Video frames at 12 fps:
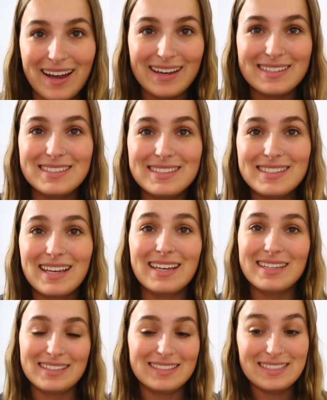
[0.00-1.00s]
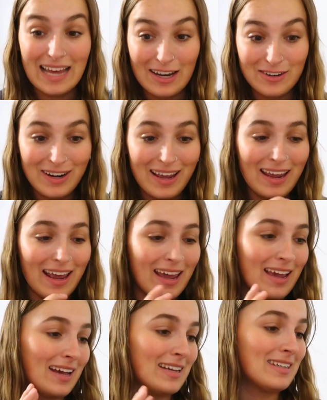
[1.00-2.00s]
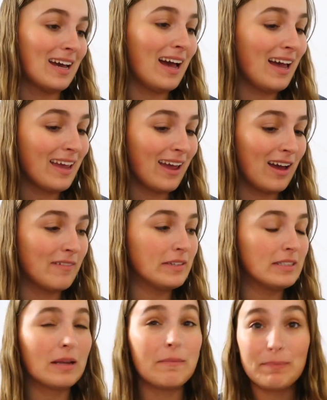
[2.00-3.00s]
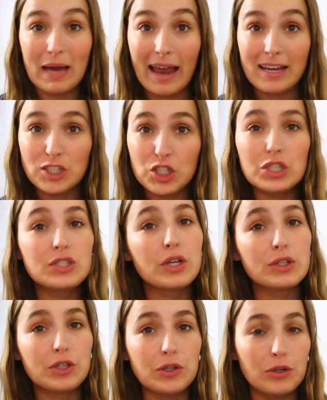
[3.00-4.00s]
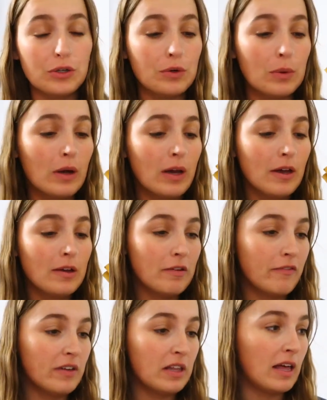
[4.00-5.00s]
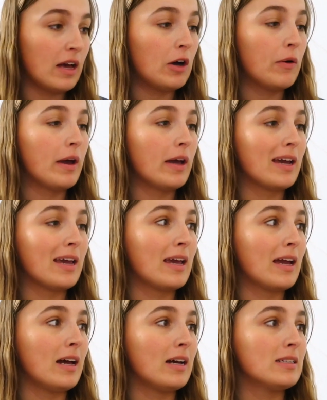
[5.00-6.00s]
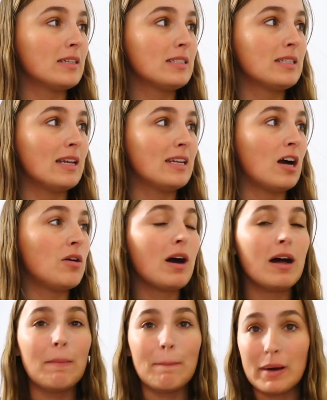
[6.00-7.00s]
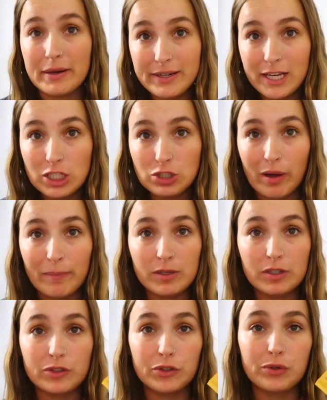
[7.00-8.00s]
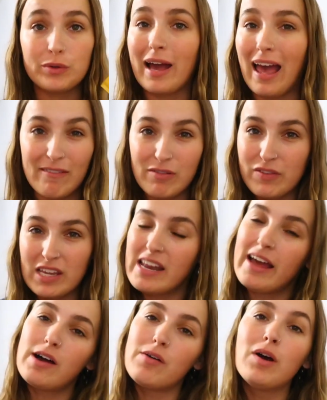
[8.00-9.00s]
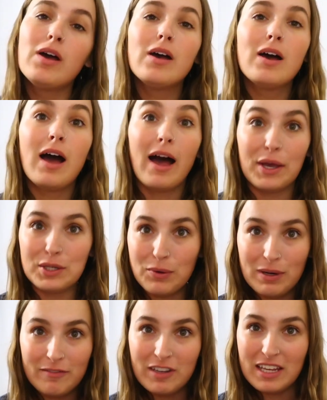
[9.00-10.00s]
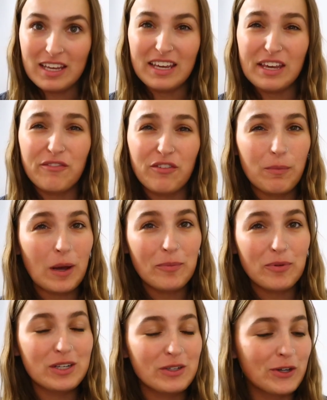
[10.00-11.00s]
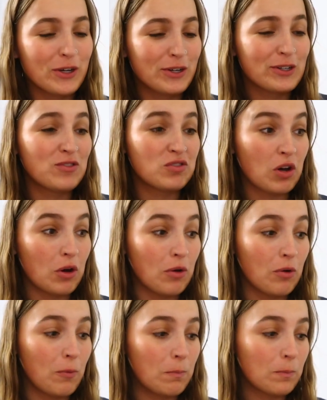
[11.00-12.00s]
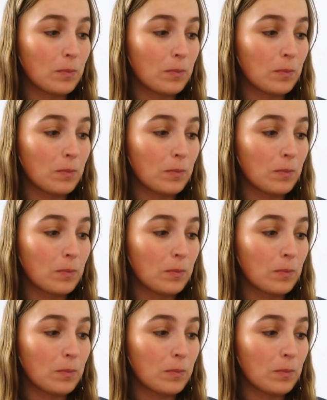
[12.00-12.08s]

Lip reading: guys, it is Saturday and I have some packages to fill out and send out on Monday, so I'm gonna do half of it now. I don't have any ink for my printer, so